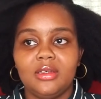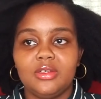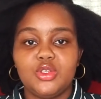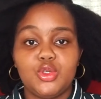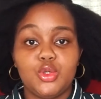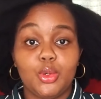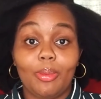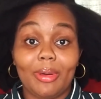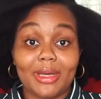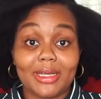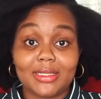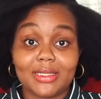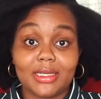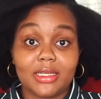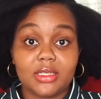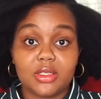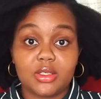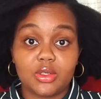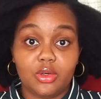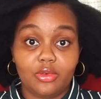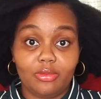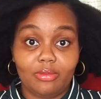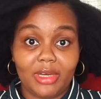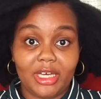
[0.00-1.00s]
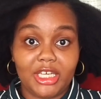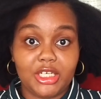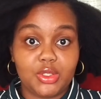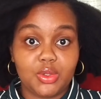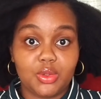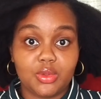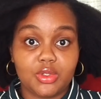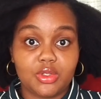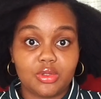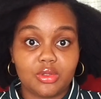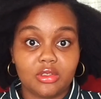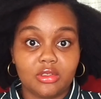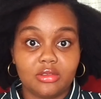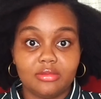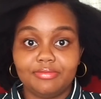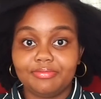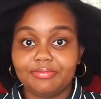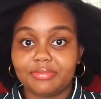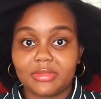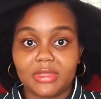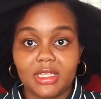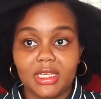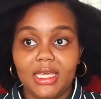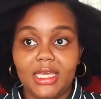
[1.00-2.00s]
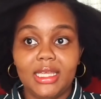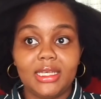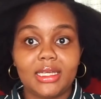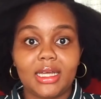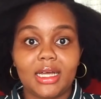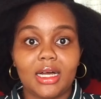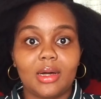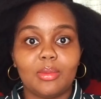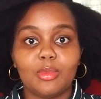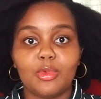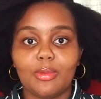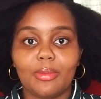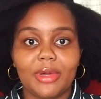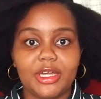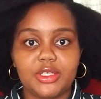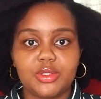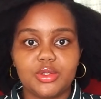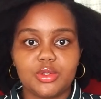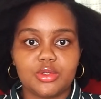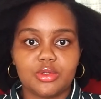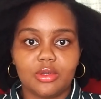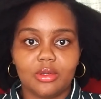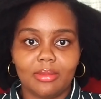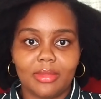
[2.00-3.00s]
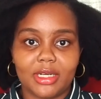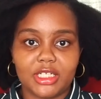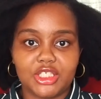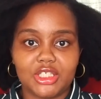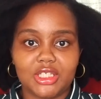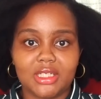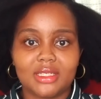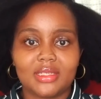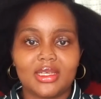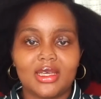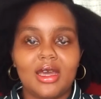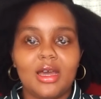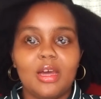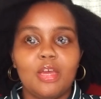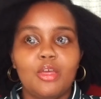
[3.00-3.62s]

2% of my total income or my total budget.